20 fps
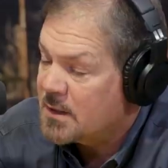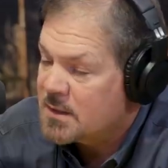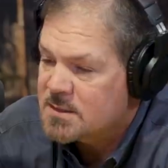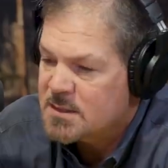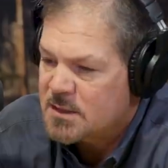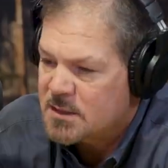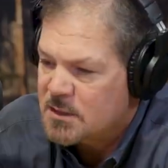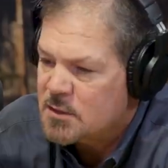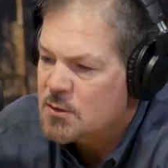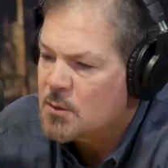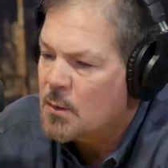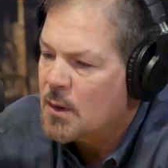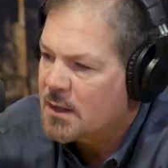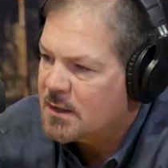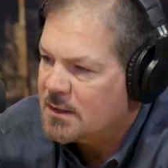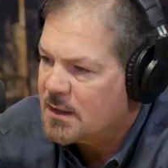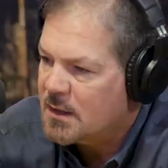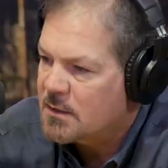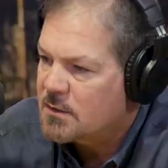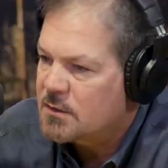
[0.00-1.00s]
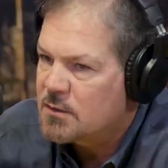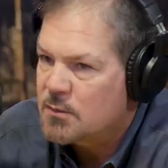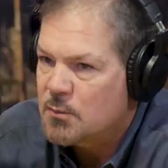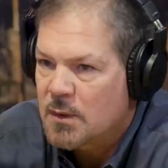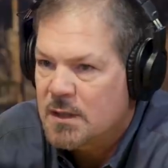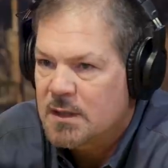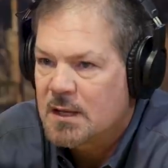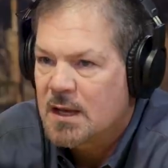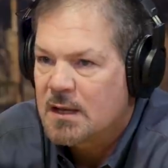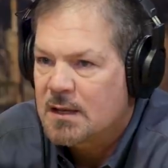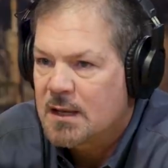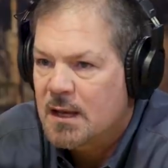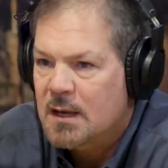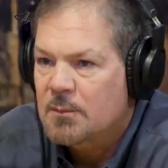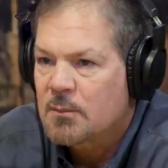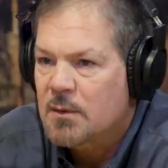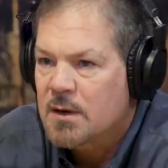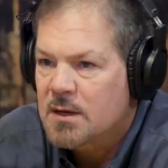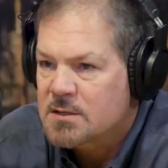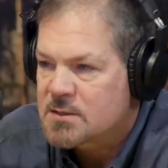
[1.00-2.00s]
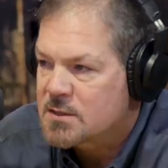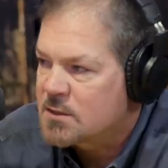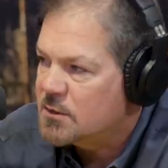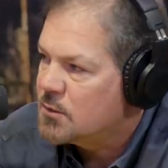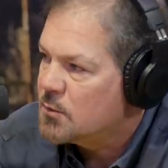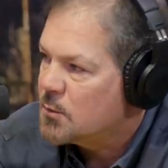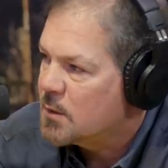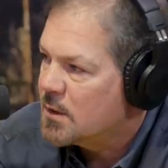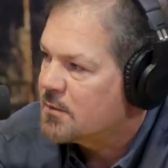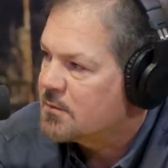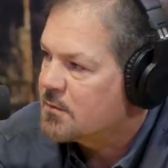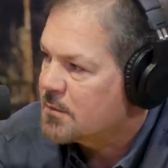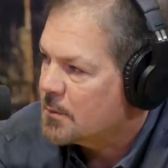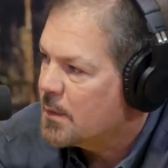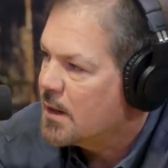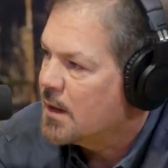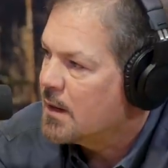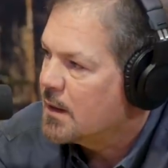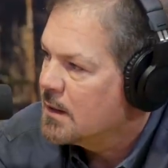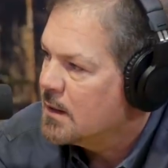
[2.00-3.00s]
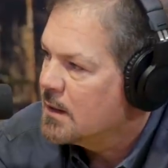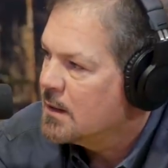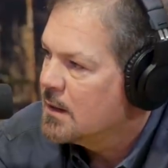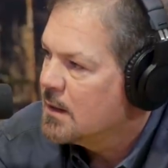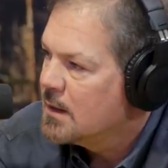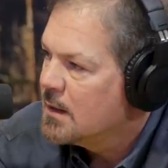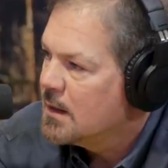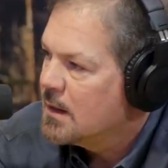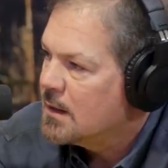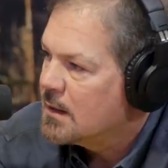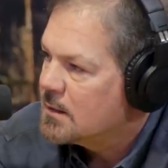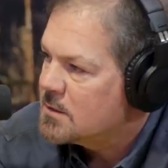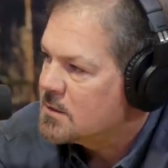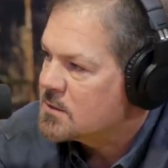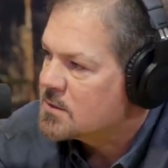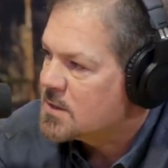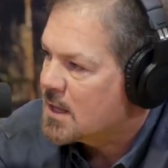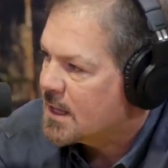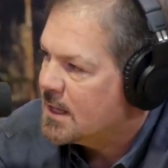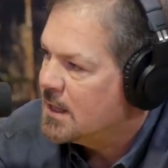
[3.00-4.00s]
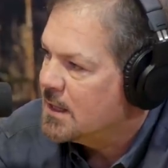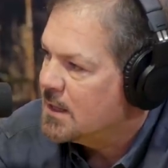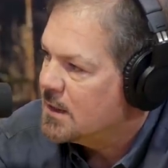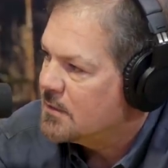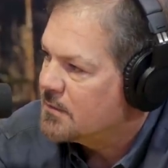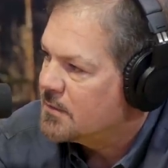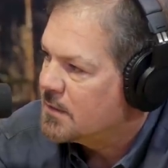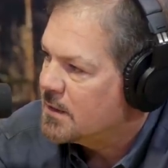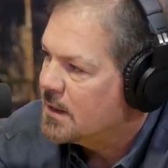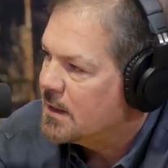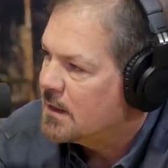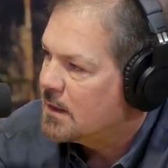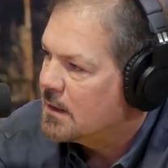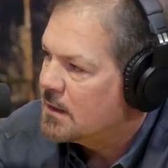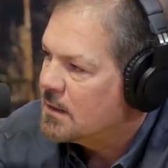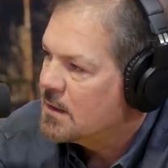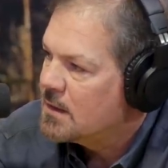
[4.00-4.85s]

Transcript: he'd say, you go out there and you win that damn race and you win it for me, mm. just like he did for Neil.